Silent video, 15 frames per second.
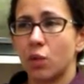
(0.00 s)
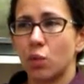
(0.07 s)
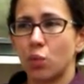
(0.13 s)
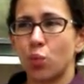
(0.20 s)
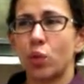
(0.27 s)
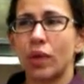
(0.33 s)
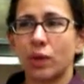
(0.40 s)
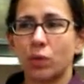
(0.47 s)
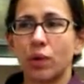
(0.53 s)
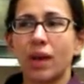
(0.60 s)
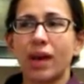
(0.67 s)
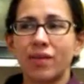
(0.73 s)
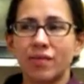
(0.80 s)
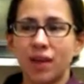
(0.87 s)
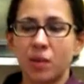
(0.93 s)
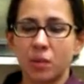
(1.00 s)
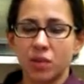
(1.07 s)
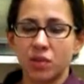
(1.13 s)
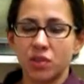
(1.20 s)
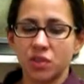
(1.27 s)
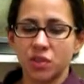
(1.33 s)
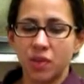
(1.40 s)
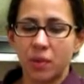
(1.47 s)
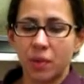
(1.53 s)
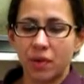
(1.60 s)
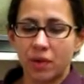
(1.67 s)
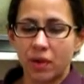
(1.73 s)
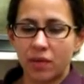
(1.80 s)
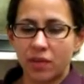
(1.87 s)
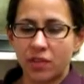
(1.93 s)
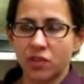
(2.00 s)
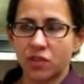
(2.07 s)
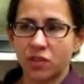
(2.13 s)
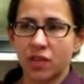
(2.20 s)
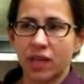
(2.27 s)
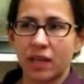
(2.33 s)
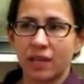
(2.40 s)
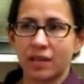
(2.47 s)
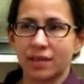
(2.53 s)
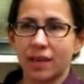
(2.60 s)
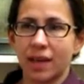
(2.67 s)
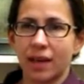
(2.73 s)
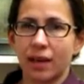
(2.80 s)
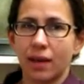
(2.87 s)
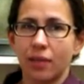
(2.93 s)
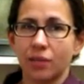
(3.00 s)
What I find most useful of history is that it